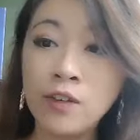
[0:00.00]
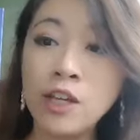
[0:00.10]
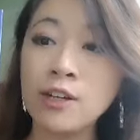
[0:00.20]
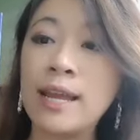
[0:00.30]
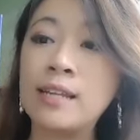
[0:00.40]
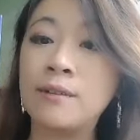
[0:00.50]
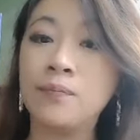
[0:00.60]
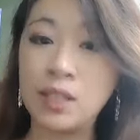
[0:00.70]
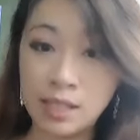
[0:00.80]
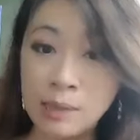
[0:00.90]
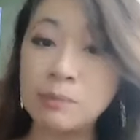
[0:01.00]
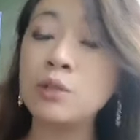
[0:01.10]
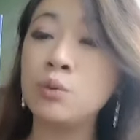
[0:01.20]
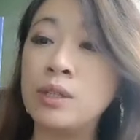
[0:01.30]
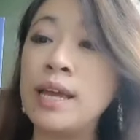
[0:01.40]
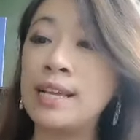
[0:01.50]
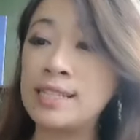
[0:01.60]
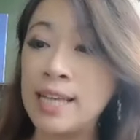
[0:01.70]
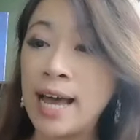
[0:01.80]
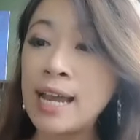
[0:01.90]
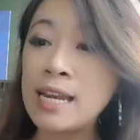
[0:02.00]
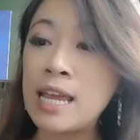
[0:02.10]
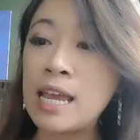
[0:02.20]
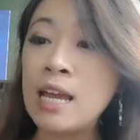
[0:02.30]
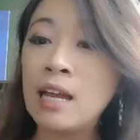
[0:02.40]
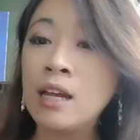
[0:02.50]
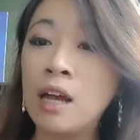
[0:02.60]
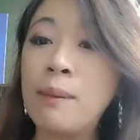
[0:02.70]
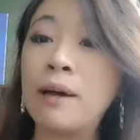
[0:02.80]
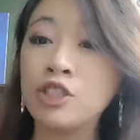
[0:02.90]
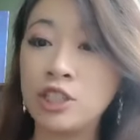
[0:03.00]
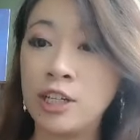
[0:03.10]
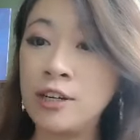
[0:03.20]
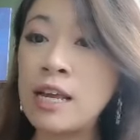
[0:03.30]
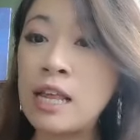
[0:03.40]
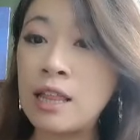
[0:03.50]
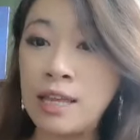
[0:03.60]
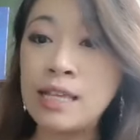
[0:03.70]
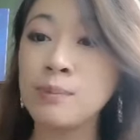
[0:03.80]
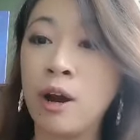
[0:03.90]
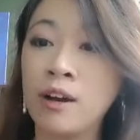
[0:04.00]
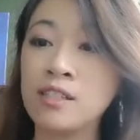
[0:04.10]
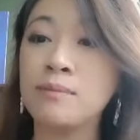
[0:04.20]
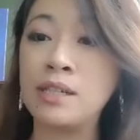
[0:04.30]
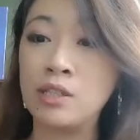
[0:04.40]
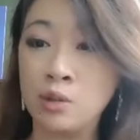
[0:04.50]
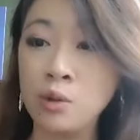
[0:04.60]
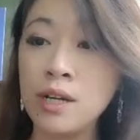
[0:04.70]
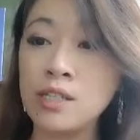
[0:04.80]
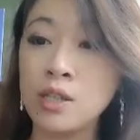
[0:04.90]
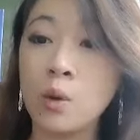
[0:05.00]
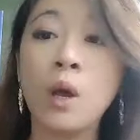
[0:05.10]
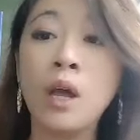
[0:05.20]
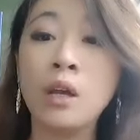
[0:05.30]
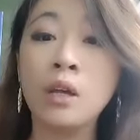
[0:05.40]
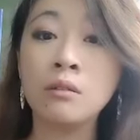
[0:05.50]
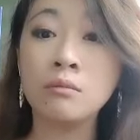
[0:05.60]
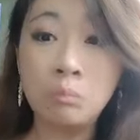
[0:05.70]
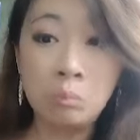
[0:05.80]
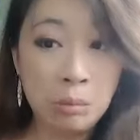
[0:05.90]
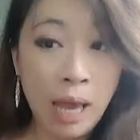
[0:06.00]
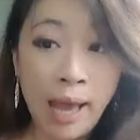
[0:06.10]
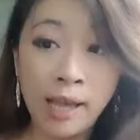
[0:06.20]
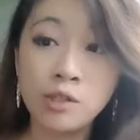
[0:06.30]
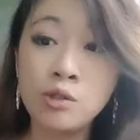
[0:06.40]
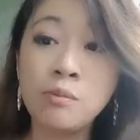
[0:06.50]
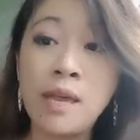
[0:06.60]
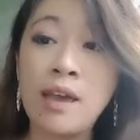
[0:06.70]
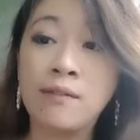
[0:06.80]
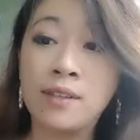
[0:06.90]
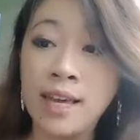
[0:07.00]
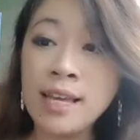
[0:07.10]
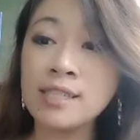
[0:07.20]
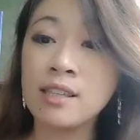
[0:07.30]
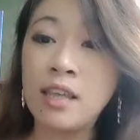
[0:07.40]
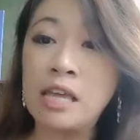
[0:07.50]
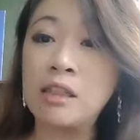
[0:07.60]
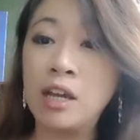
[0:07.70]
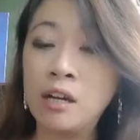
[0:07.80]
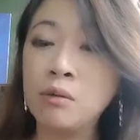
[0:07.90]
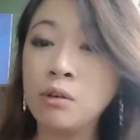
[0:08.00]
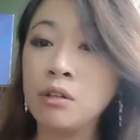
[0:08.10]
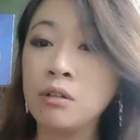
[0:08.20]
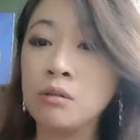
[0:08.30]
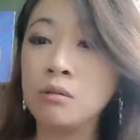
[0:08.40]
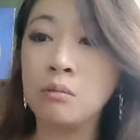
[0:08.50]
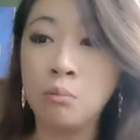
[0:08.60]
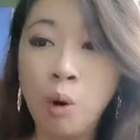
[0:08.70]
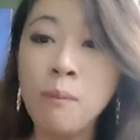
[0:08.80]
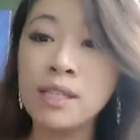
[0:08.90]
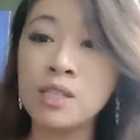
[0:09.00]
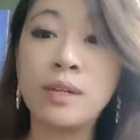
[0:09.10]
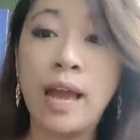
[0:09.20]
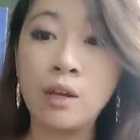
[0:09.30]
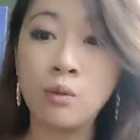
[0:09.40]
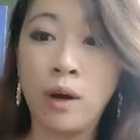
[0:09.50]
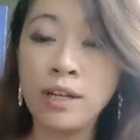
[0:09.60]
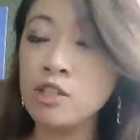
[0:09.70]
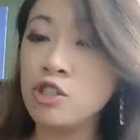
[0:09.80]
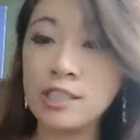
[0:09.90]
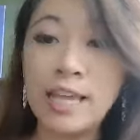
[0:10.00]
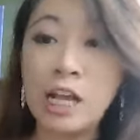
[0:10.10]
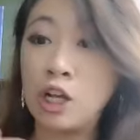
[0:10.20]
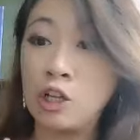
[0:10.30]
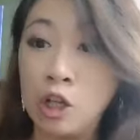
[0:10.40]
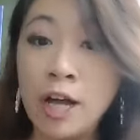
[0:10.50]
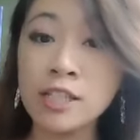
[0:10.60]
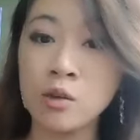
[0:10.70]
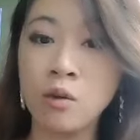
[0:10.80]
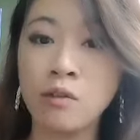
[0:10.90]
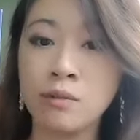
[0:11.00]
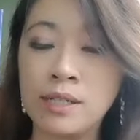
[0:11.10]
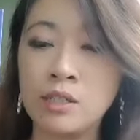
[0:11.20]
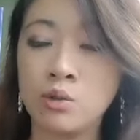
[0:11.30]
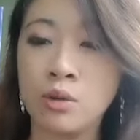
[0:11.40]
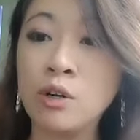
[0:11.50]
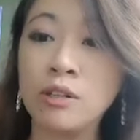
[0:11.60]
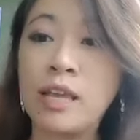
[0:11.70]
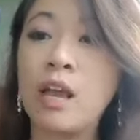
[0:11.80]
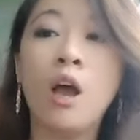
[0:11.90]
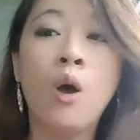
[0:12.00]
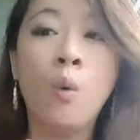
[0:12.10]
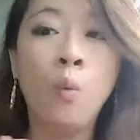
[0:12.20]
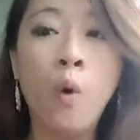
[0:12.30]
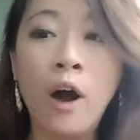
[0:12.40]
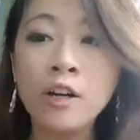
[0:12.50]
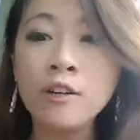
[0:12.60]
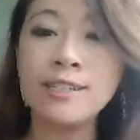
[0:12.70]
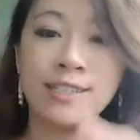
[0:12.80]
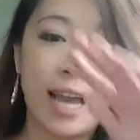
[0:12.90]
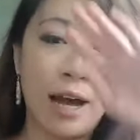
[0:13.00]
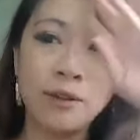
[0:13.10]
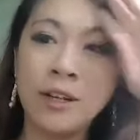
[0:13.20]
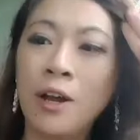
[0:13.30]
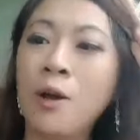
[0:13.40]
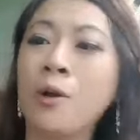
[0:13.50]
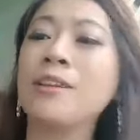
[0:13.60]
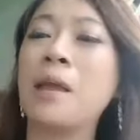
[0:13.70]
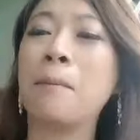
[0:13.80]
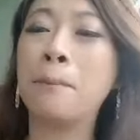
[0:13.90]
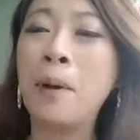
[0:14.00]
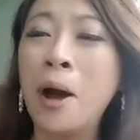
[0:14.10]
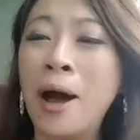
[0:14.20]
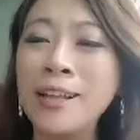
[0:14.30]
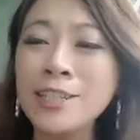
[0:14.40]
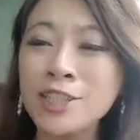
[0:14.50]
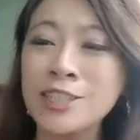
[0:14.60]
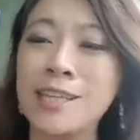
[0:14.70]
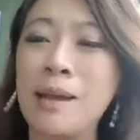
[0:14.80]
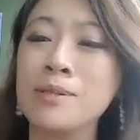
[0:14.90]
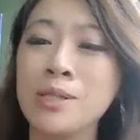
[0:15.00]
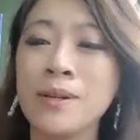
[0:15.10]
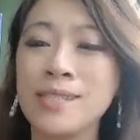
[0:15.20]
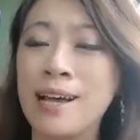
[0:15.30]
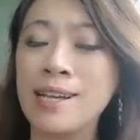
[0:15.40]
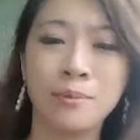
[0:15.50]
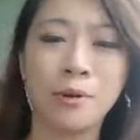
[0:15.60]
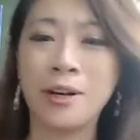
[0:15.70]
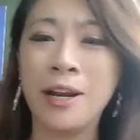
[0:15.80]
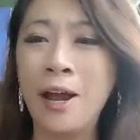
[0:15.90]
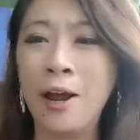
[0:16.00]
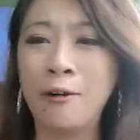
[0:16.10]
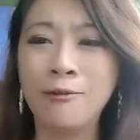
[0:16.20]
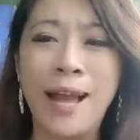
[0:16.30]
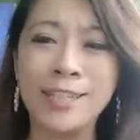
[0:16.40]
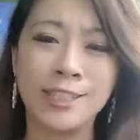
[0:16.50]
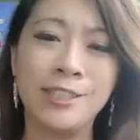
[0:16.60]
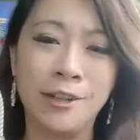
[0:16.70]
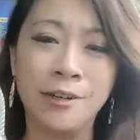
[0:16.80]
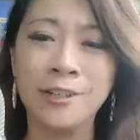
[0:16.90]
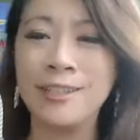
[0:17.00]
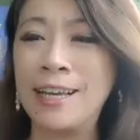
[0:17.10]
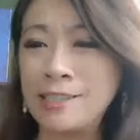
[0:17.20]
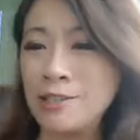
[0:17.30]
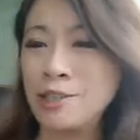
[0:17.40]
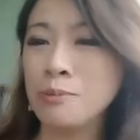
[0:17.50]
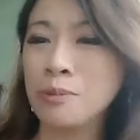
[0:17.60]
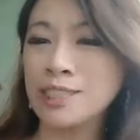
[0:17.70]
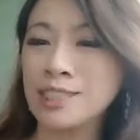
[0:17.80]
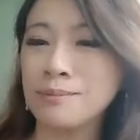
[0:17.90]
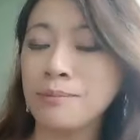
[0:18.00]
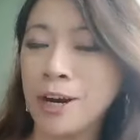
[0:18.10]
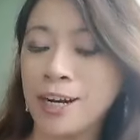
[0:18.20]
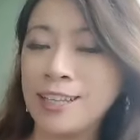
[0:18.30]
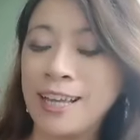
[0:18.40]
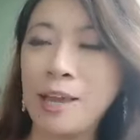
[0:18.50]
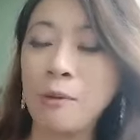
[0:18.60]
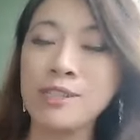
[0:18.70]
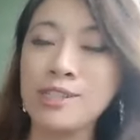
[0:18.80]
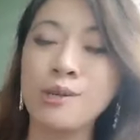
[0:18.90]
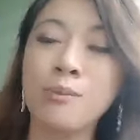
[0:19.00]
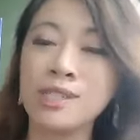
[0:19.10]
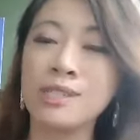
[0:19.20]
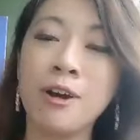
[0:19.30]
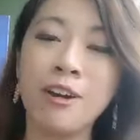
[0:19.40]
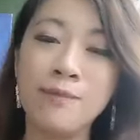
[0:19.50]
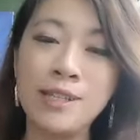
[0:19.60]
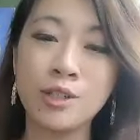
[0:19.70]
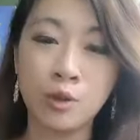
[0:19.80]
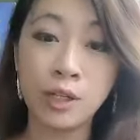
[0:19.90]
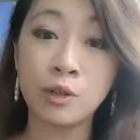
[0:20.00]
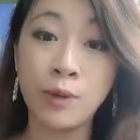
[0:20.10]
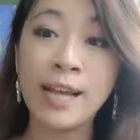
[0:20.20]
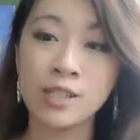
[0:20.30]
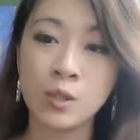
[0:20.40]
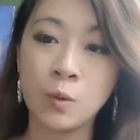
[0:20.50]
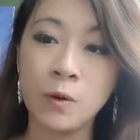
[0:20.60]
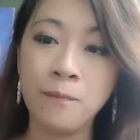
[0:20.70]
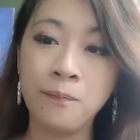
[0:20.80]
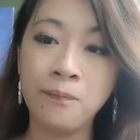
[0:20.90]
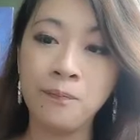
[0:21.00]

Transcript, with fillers: fear and deeply rooted anxiety about sharing these parts of my story. So, as you may have guessed, like there were moments when I wanted to just like gloss over my story or like water it down or like polish it up so it sounds more rational or like super smart. Like it was super smart of me to quit grad school